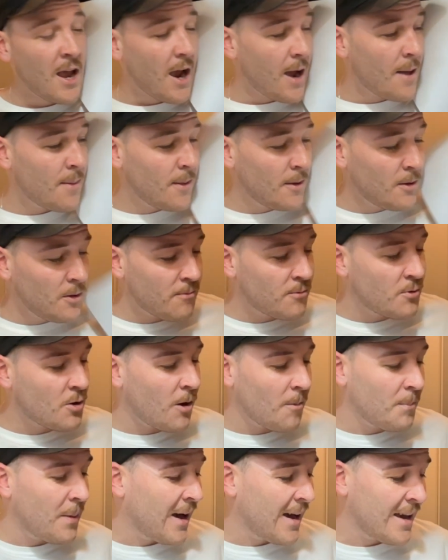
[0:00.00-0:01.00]
and then you've
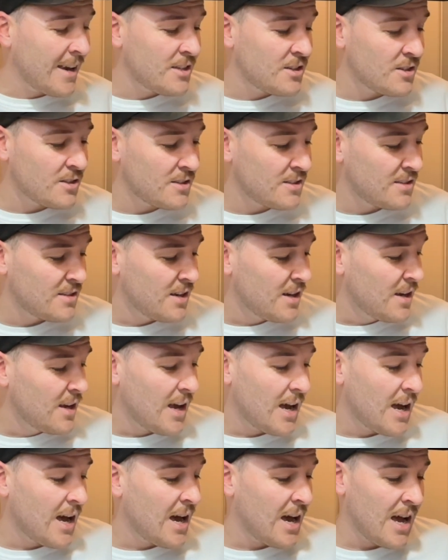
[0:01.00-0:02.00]
got pages
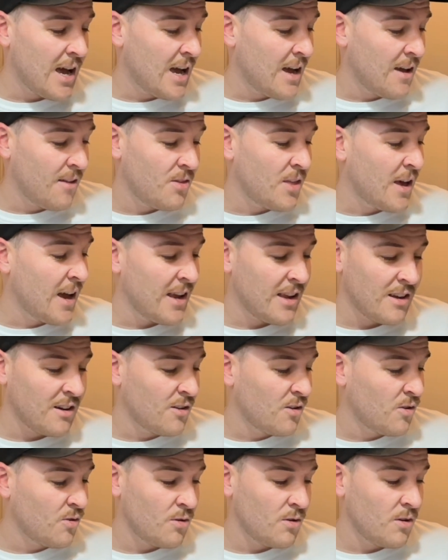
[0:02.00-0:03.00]
that
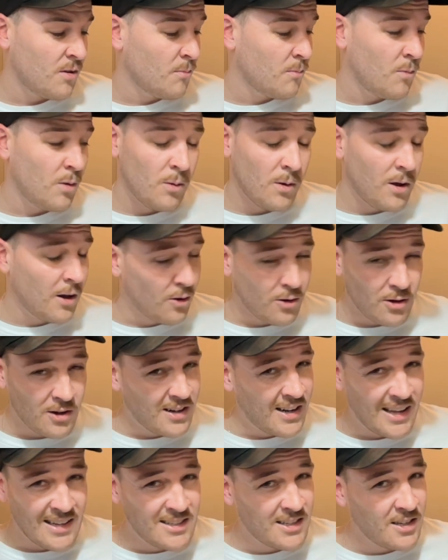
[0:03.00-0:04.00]
include a lot of
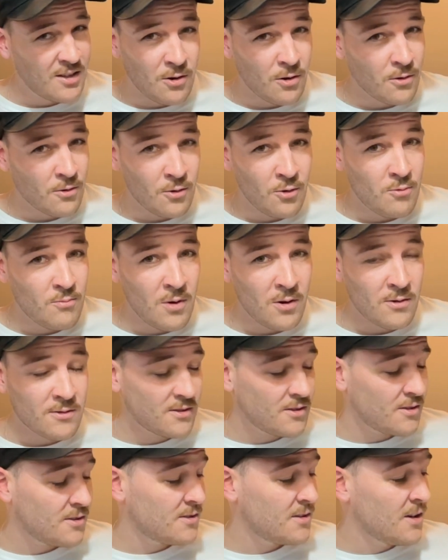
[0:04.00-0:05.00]
classic Doctor Who
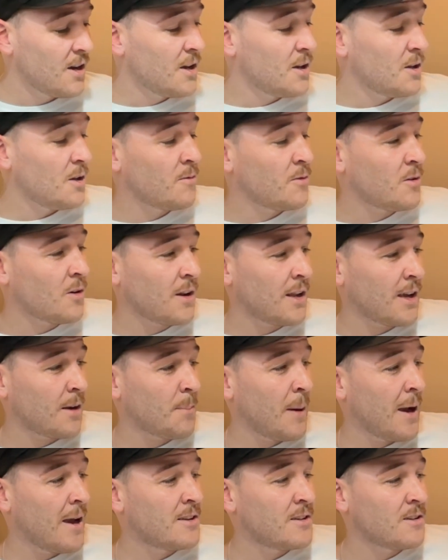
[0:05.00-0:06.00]
monsters. You've got like
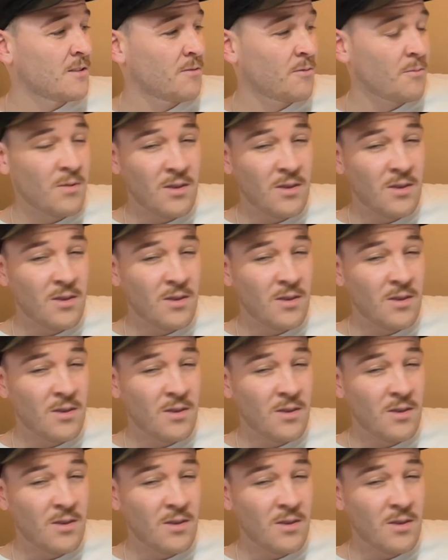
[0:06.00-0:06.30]
pages from